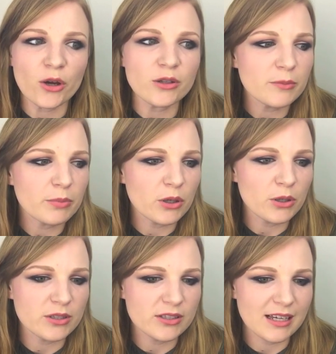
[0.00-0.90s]
only
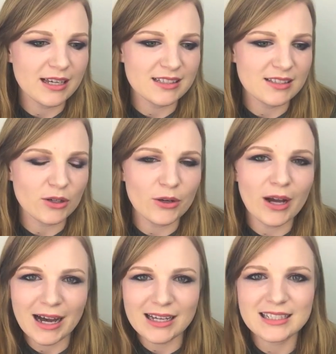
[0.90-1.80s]
because it's so
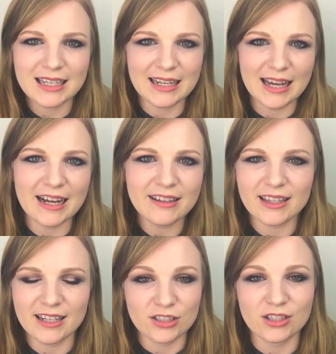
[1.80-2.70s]
hard to get out
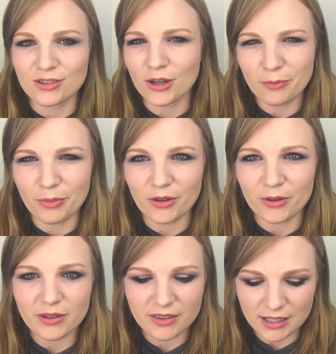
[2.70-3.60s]
that I just don't bother
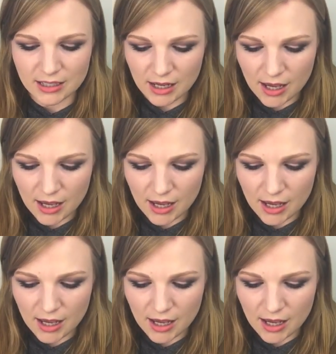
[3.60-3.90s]
with it.